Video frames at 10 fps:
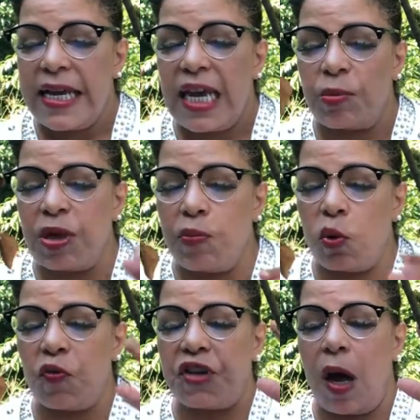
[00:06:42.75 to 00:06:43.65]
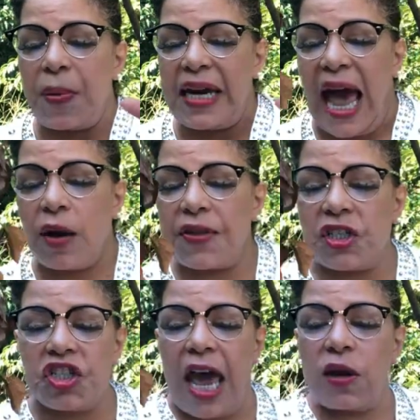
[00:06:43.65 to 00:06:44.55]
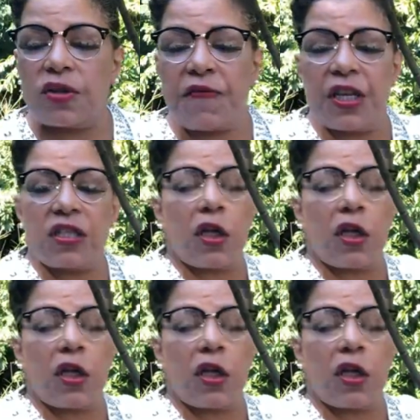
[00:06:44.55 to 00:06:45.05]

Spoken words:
can be moved up and out of the shadows of this